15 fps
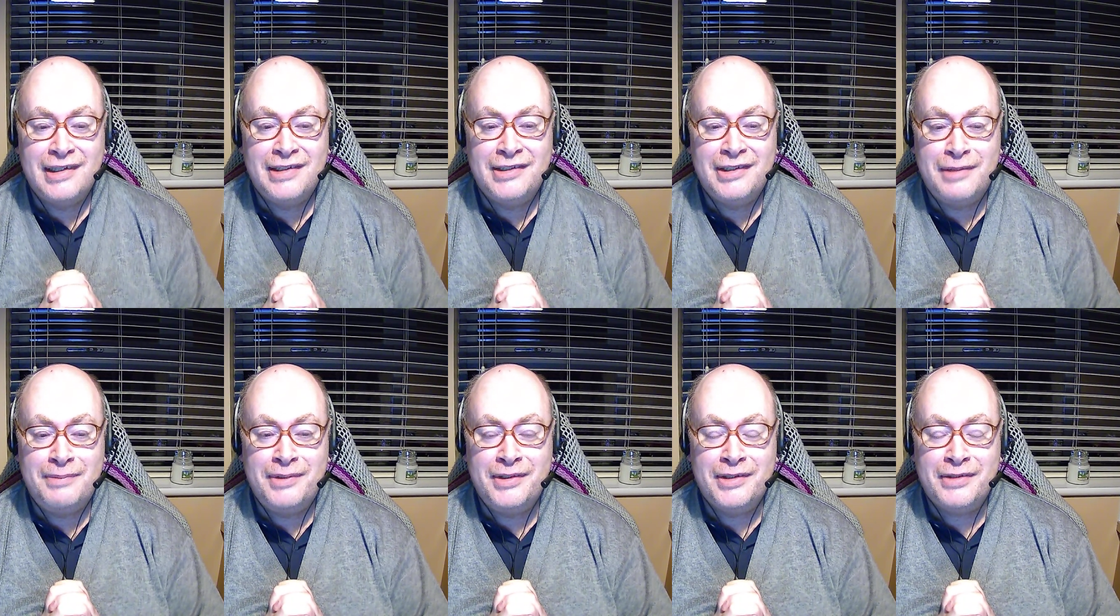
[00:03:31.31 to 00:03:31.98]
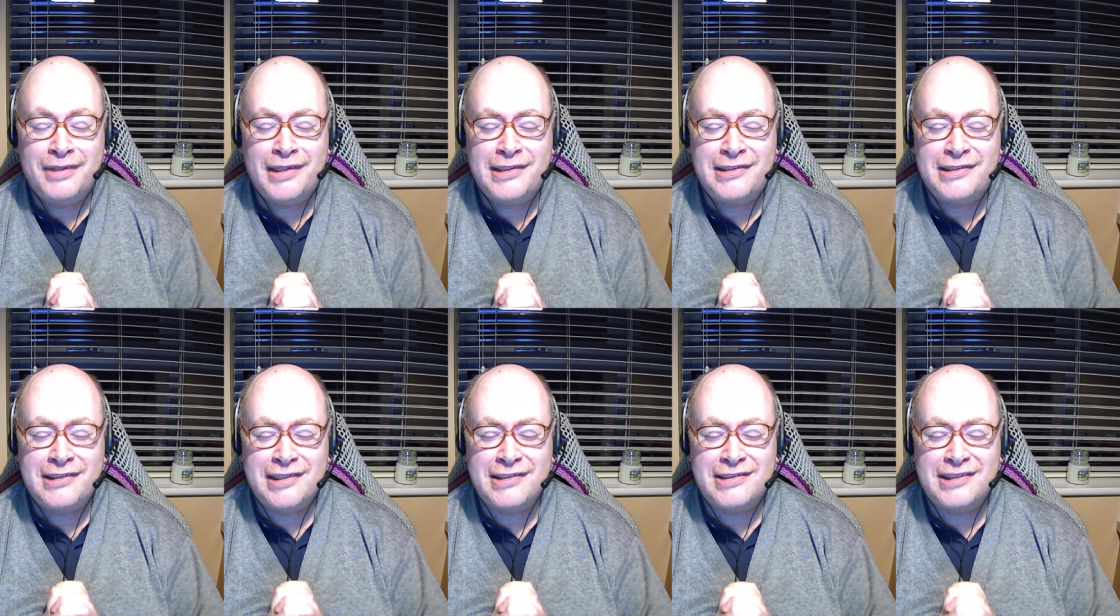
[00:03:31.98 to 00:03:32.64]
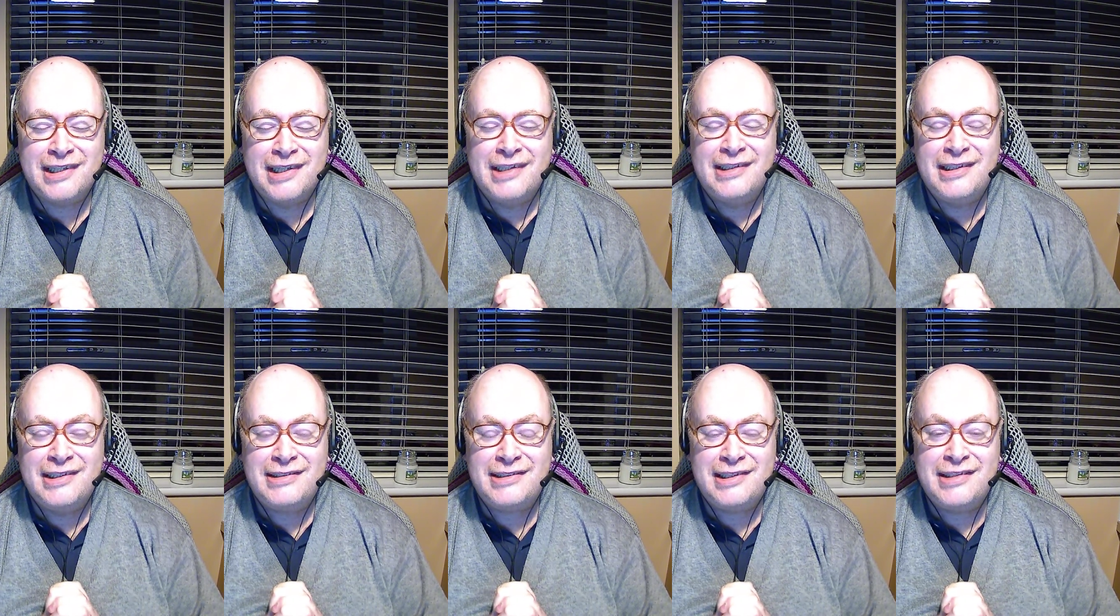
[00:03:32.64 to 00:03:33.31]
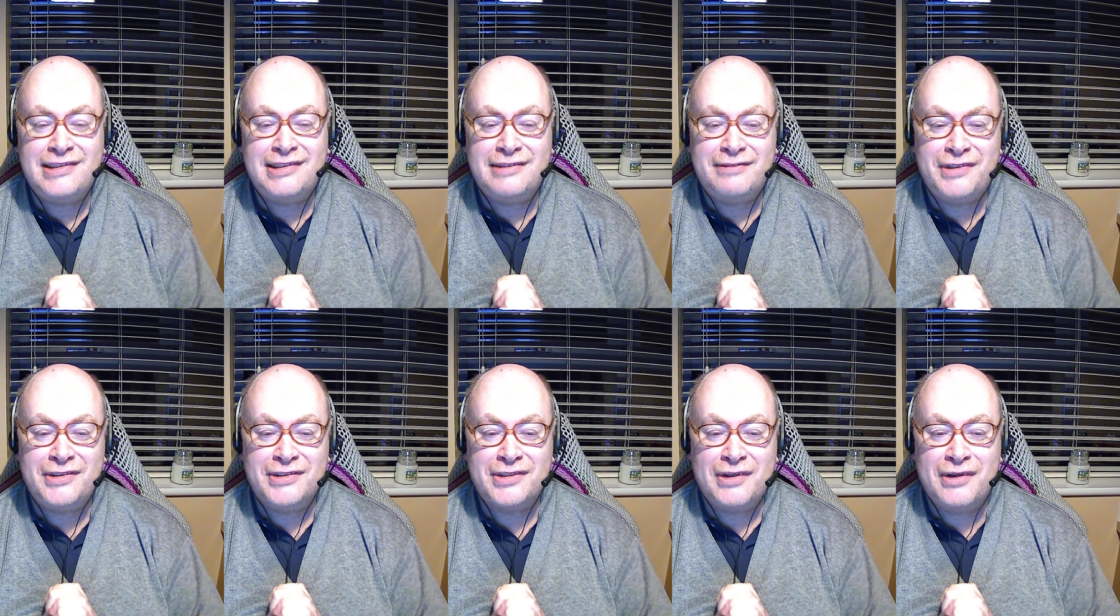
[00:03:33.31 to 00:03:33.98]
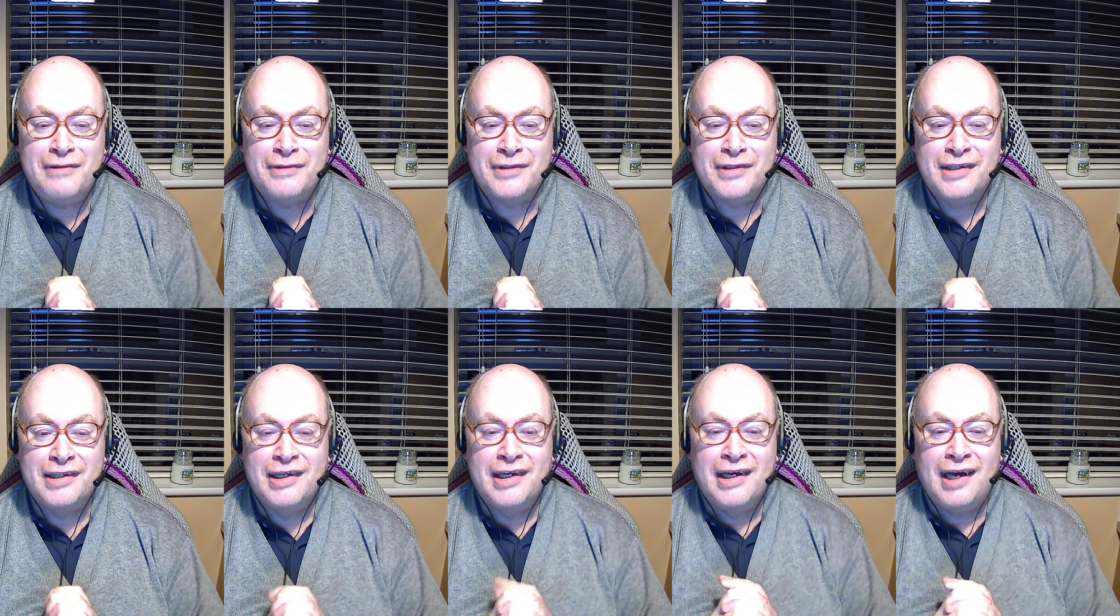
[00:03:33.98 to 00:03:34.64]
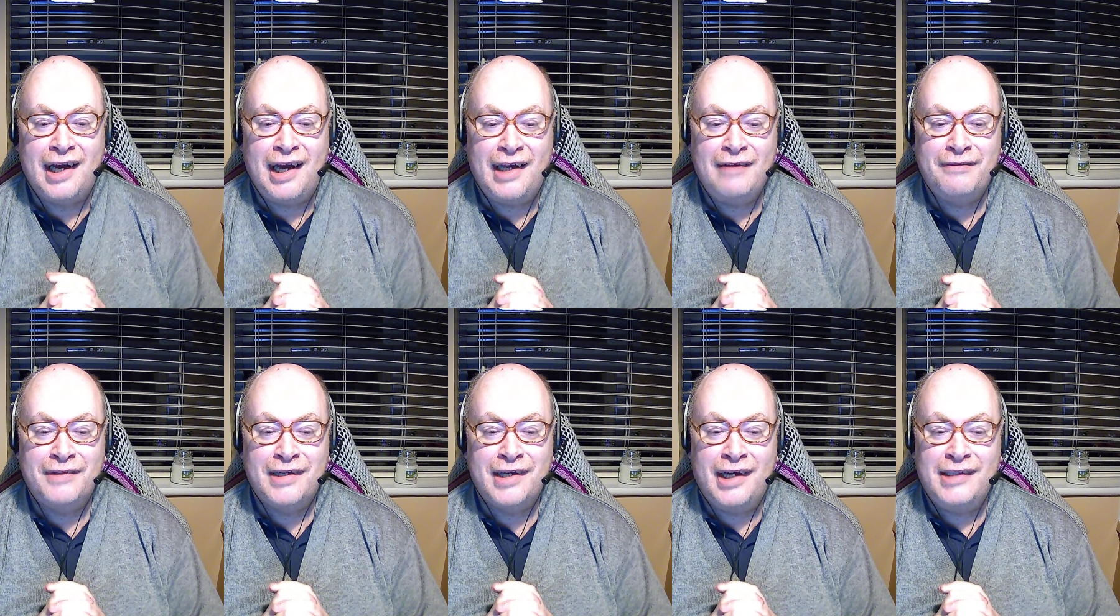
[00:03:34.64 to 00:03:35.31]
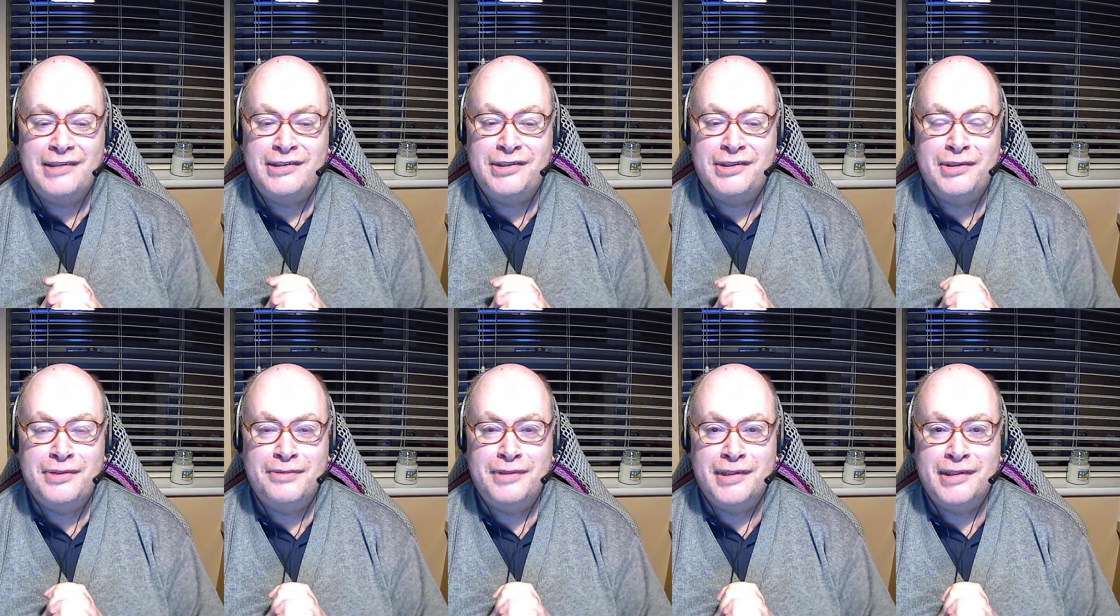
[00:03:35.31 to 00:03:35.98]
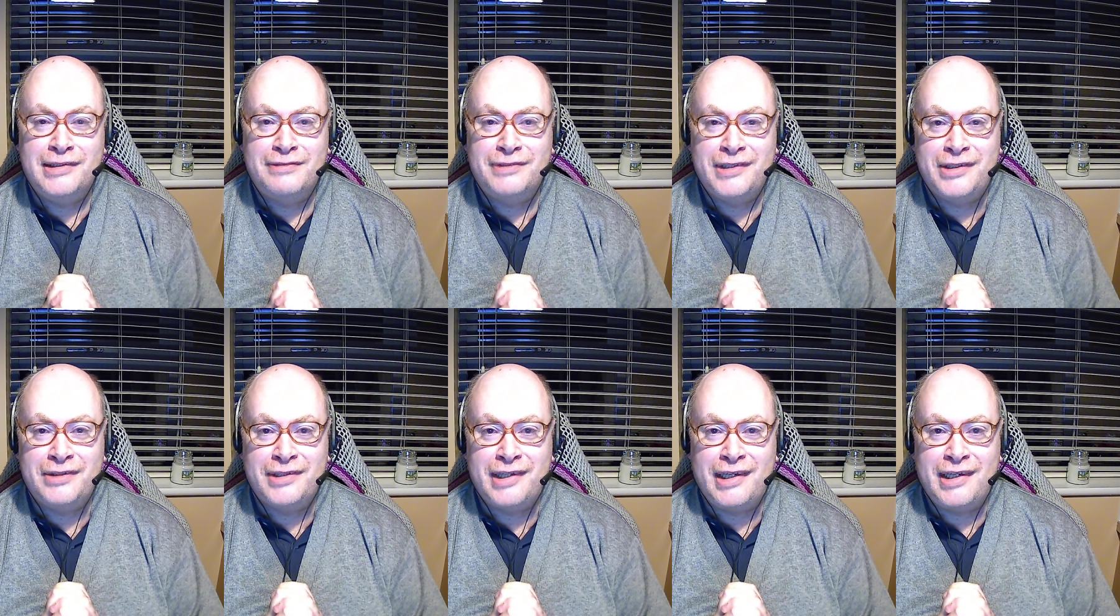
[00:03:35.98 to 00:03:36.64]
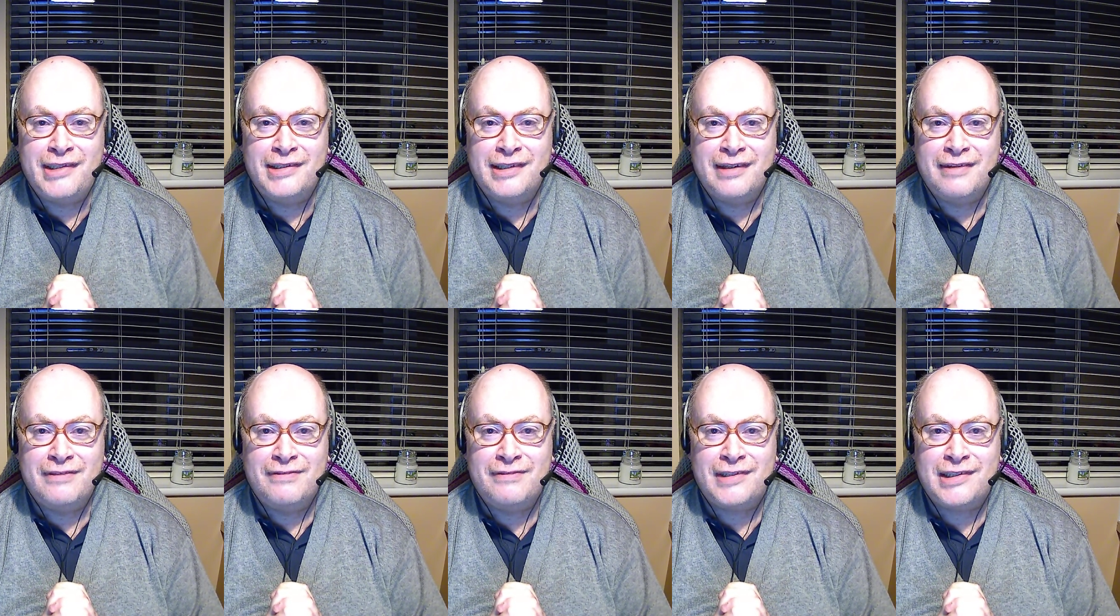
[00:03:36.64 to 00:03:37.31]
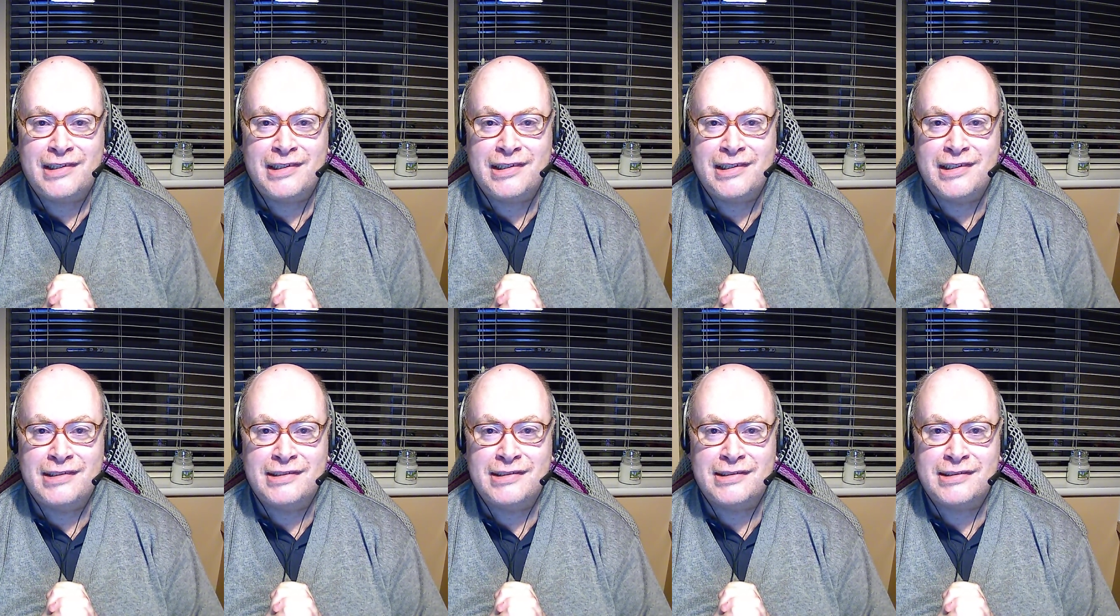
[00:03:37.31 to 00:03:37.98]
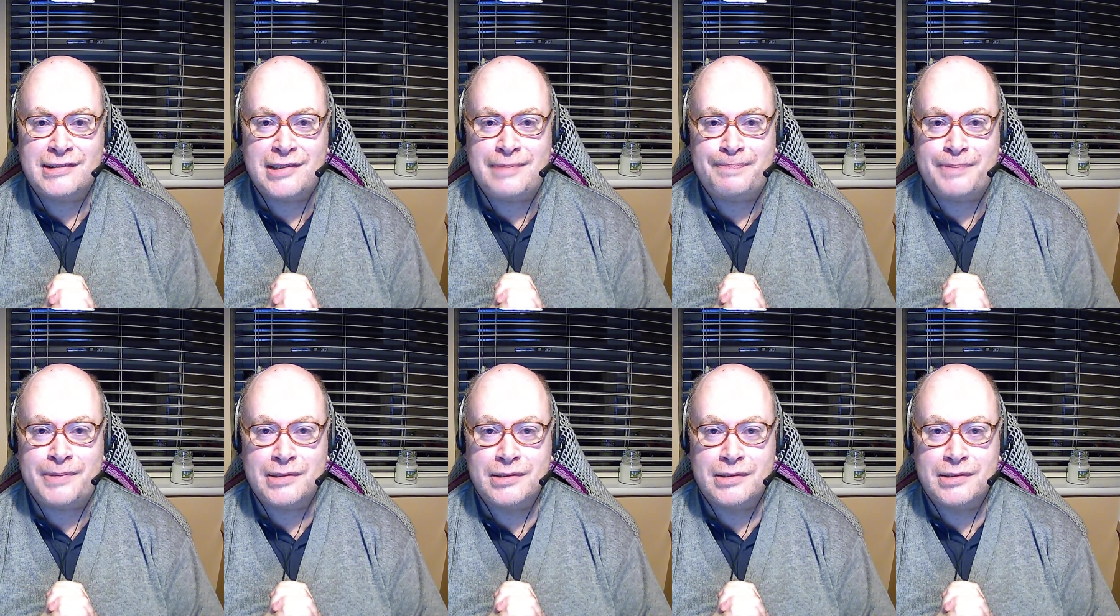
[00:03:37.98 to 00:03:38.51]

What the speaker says: No more questions. This interview's over. I've got two words for you, kid. Fucking sleep.